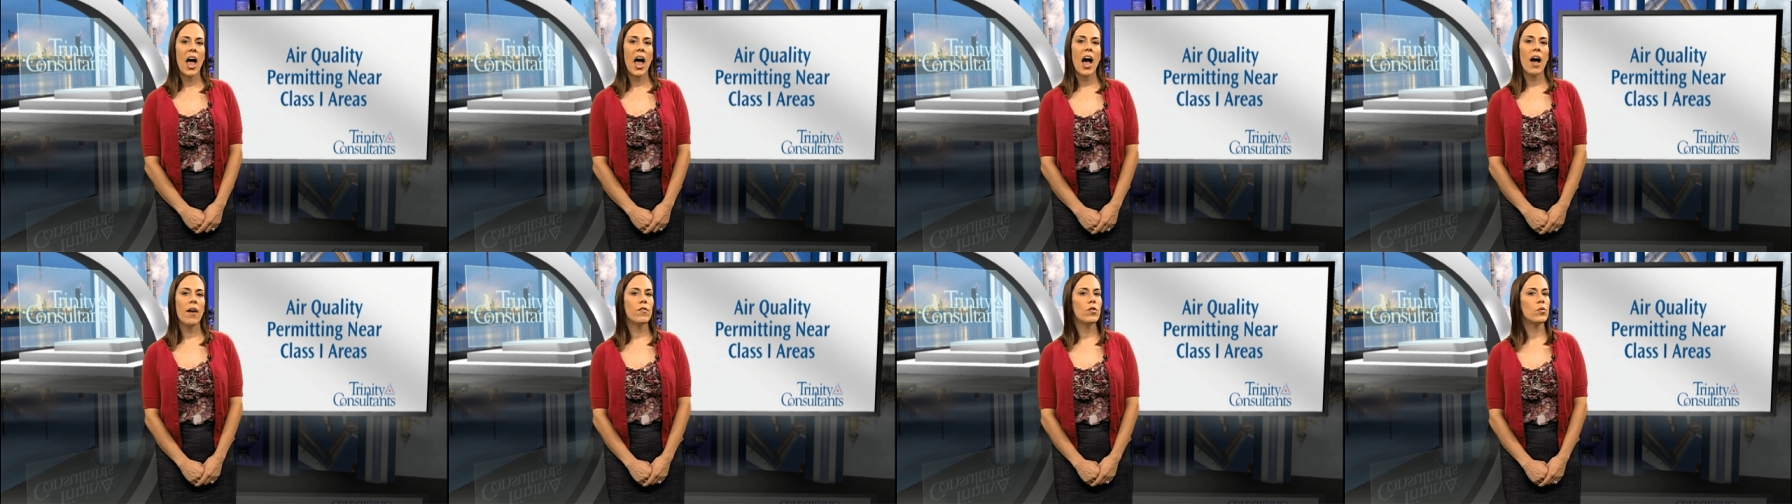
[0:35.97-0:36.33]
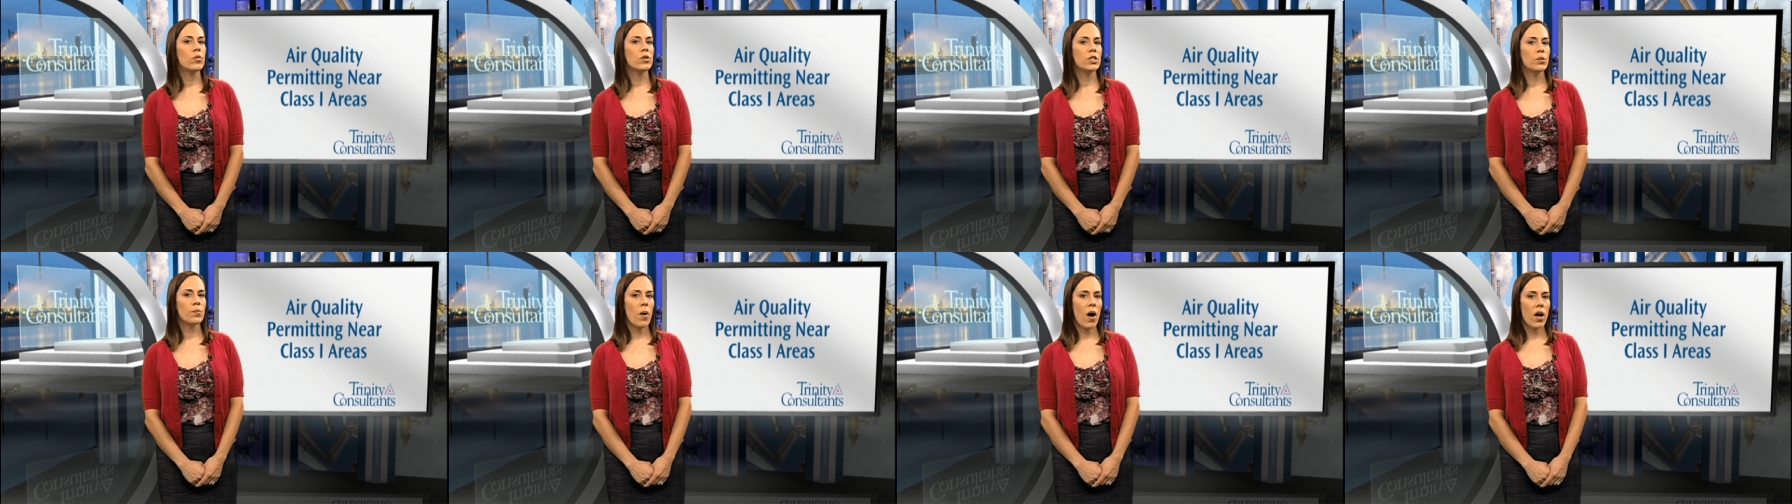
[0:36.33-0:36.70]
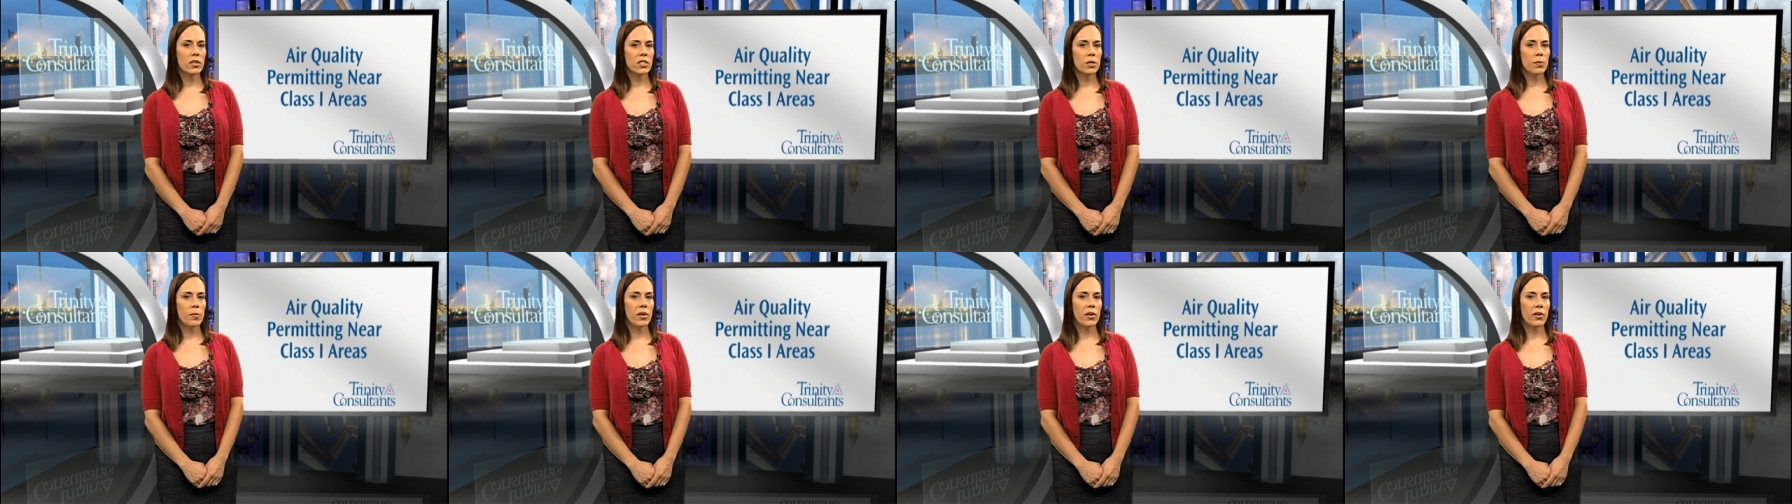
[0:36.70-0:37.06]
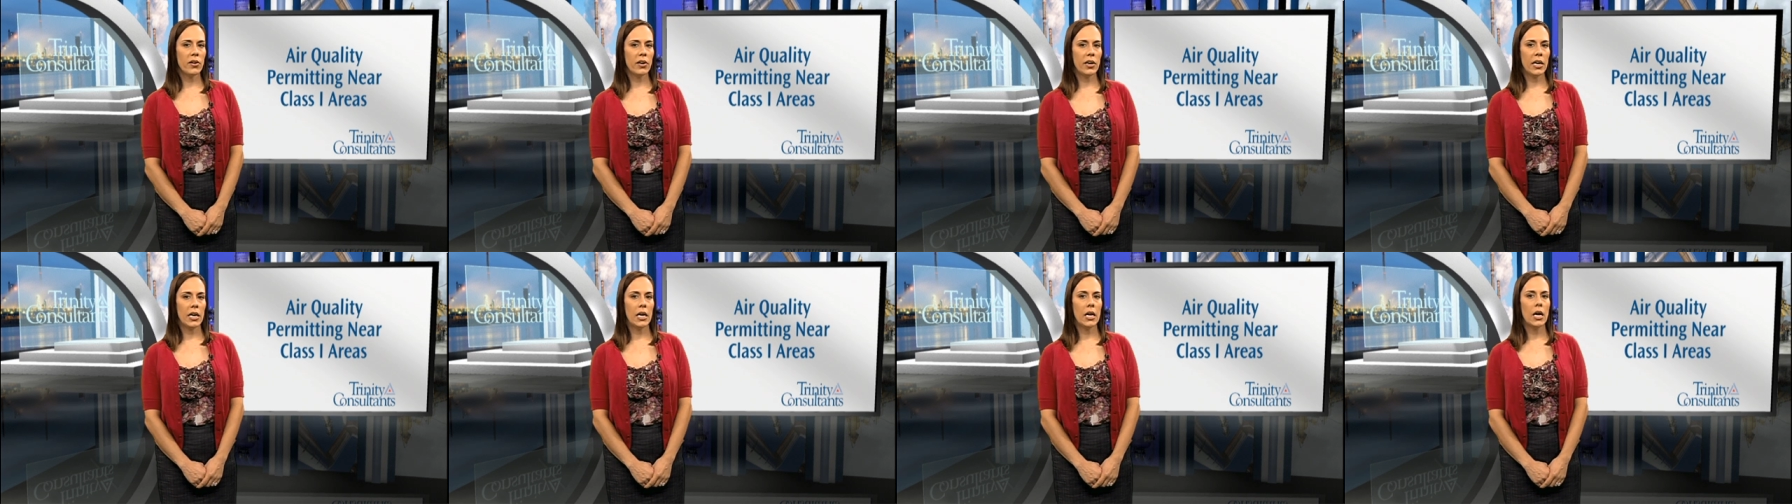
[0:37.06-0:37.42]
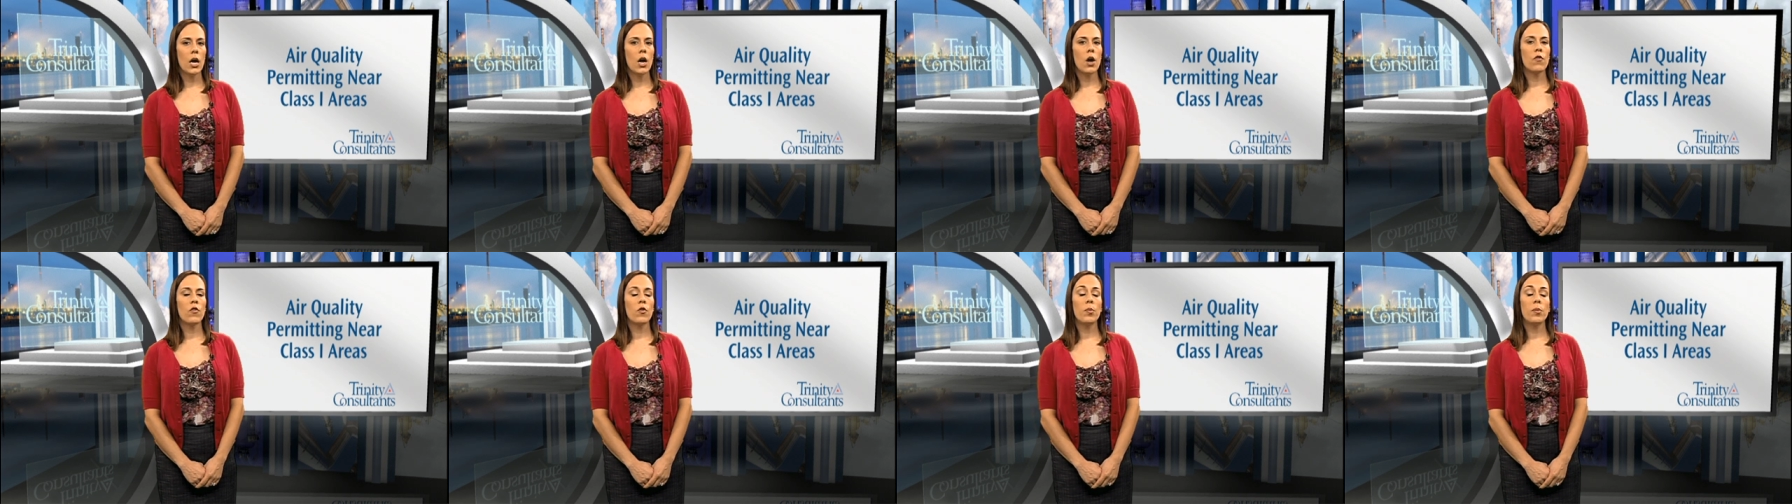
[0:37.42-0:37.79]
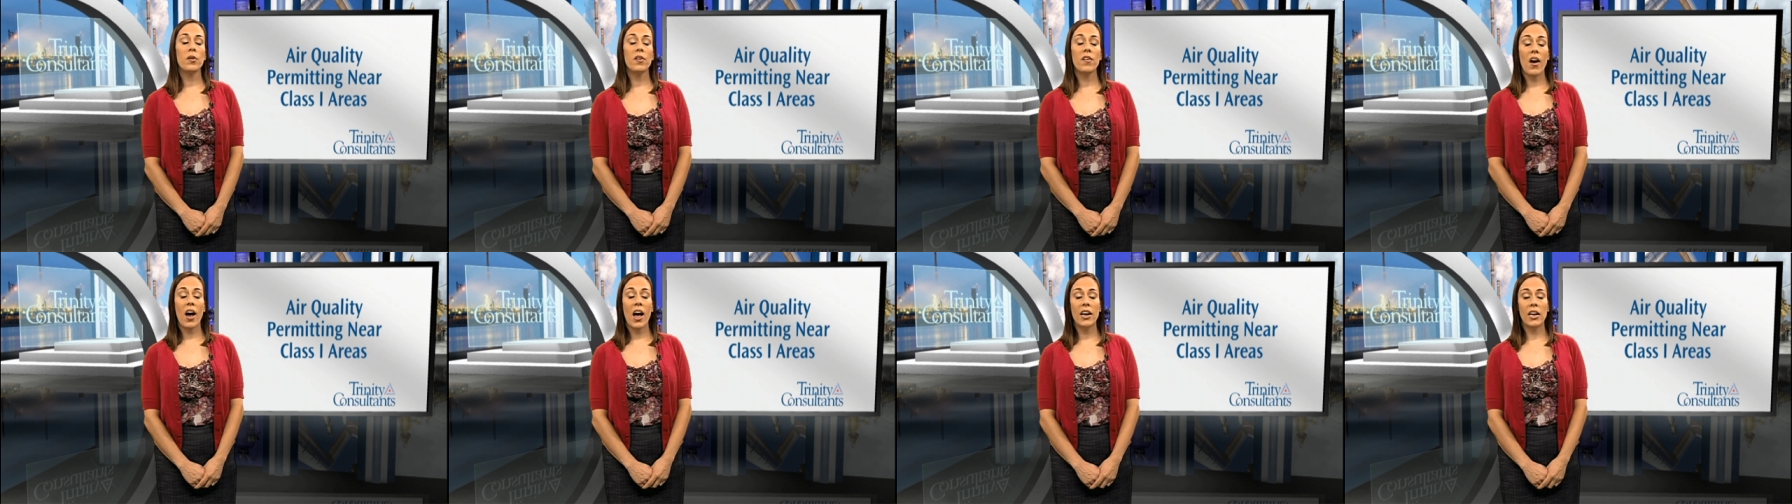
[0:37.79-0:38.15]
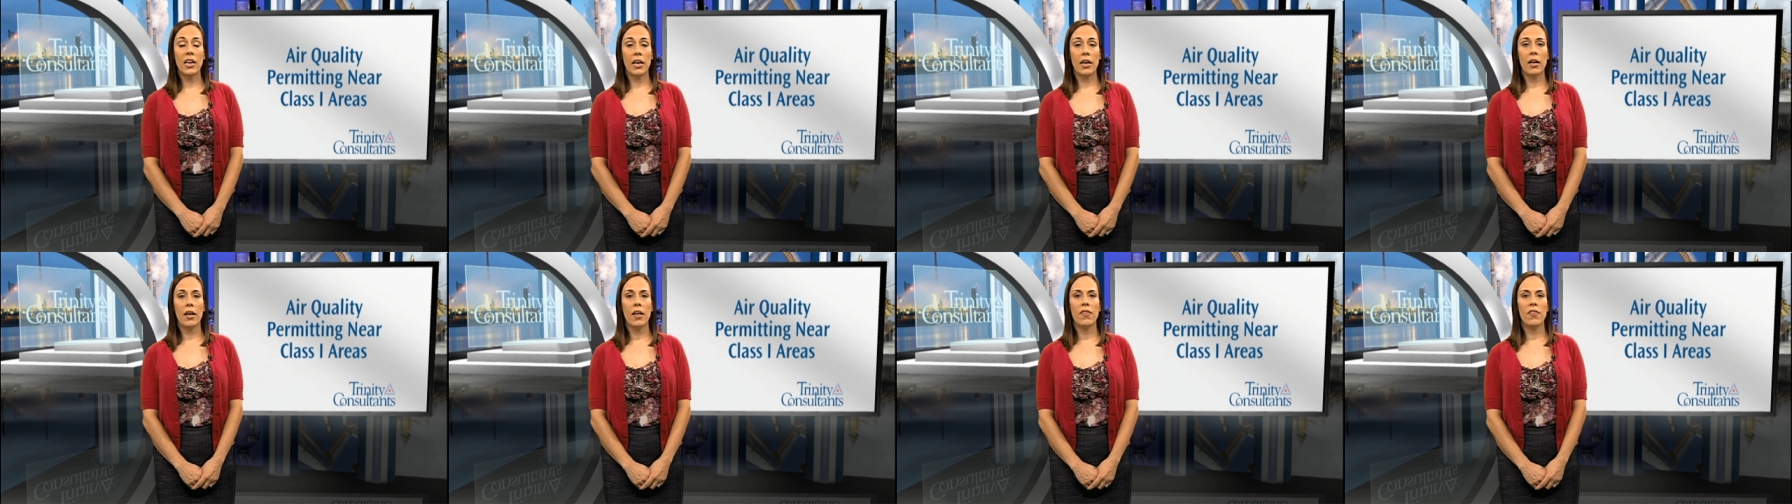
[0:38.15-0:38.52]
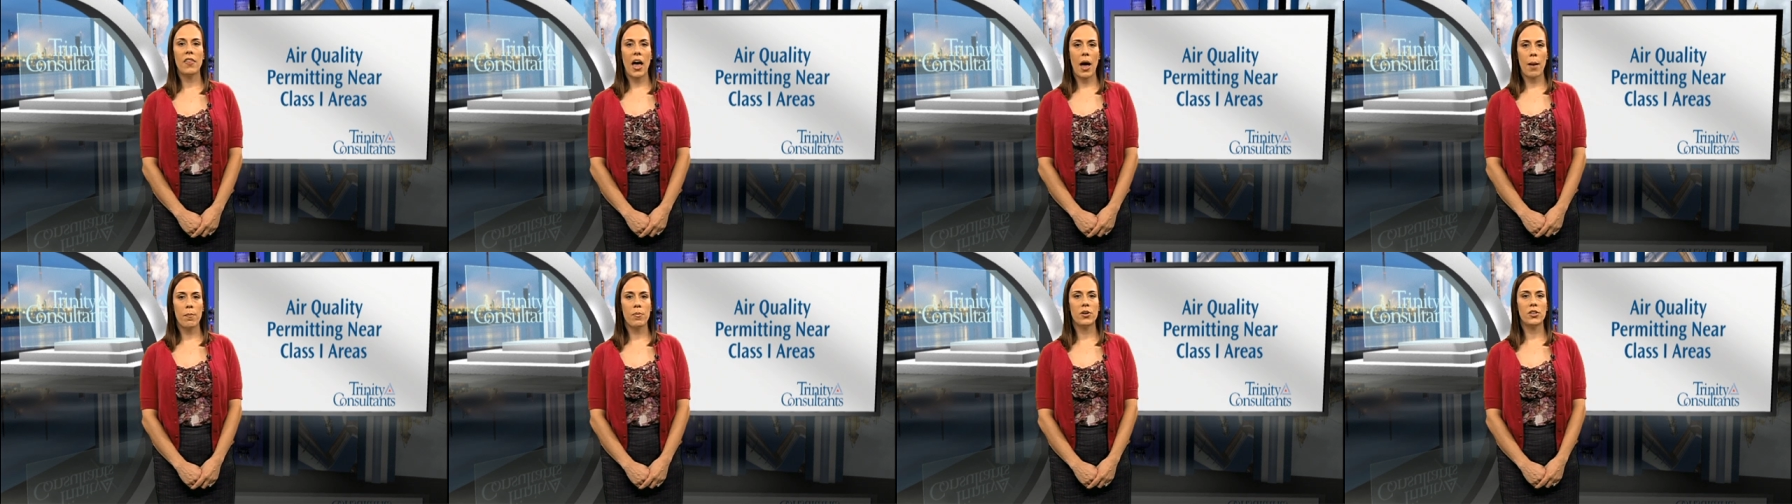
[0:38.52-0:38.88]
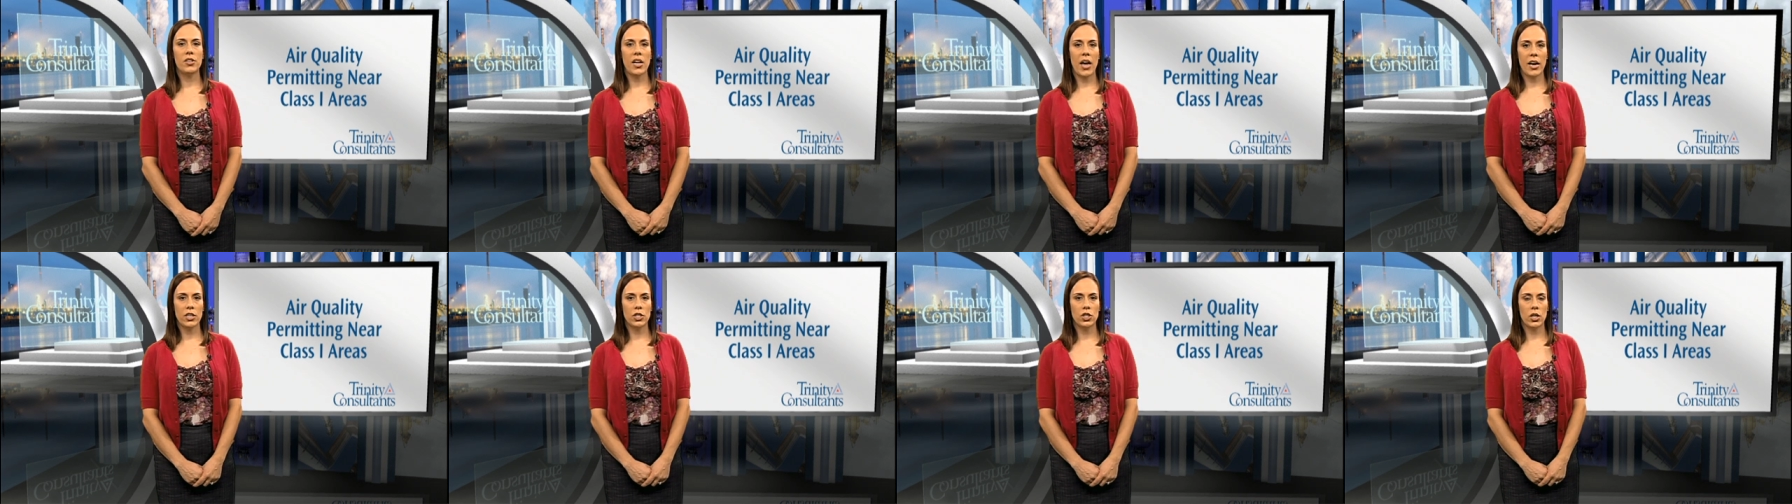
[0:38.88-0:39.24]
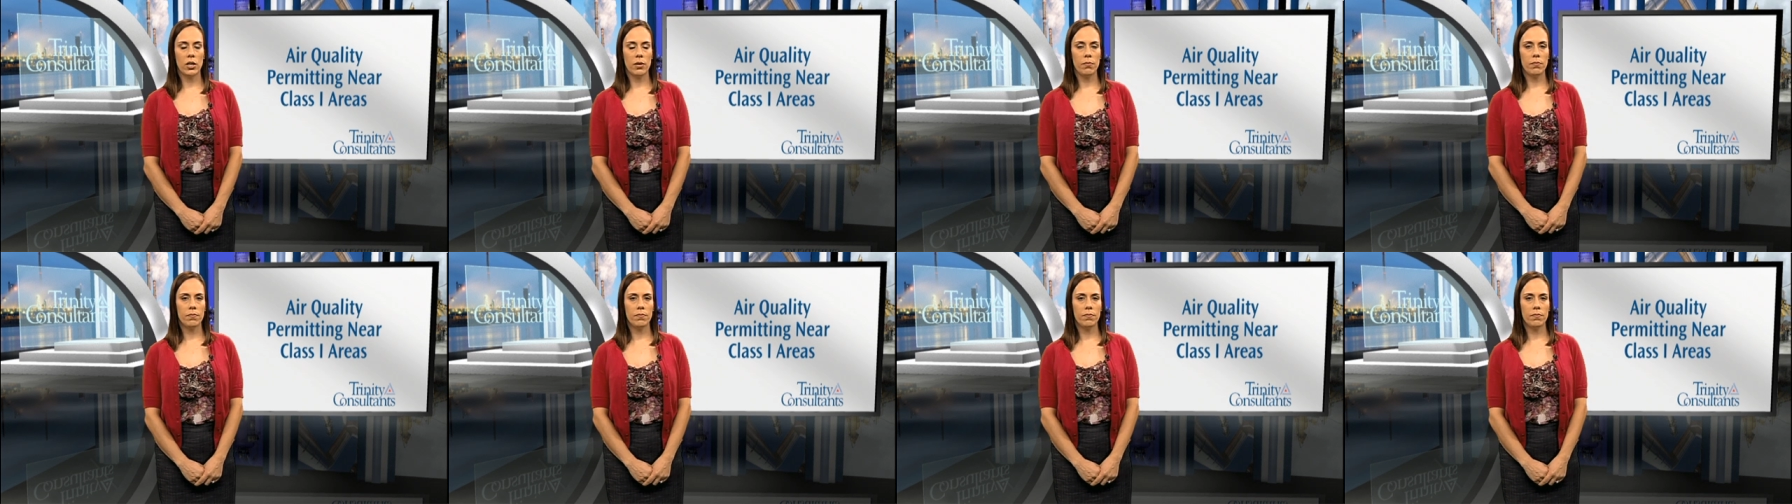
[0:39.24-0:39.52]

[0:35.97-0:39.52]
have the responsibility for providing that protection.